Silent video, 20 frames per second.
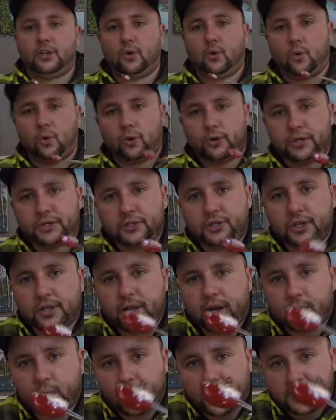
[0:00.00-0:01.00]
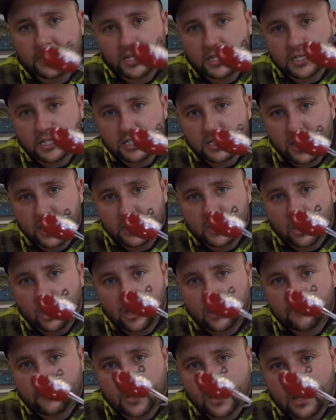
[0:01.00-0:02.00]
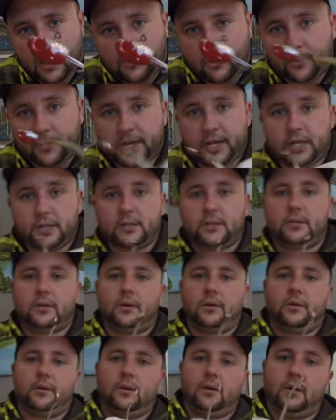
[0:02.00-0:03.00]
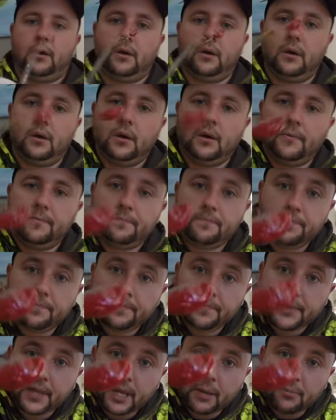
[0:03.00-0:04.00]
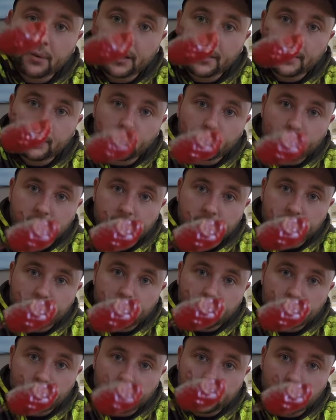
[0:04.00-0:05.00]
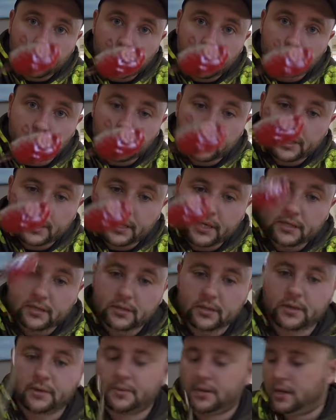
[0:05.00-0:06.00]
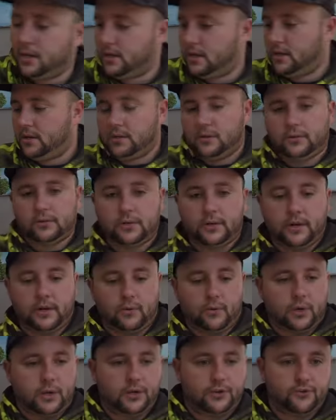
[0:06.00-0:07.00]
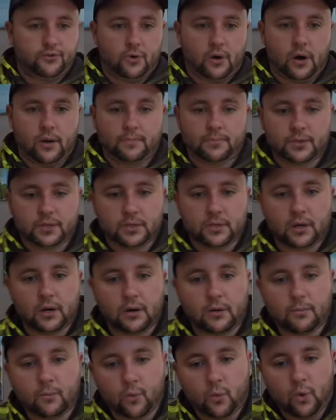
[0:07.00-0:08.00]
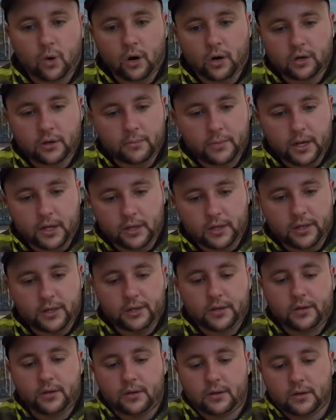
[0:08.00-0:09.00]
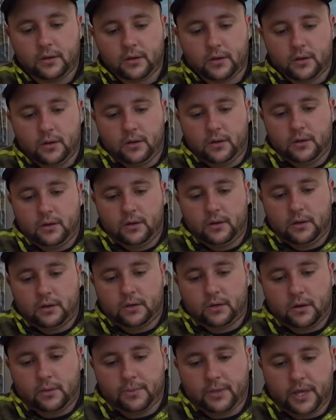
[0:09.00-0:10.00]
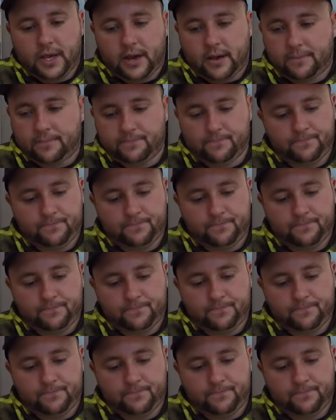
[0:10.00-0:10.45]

the orange. That red's going to stay dark for a couple minutes. But that red uh, laid on really nicely. So now we're going to drop some watermelon on top of that.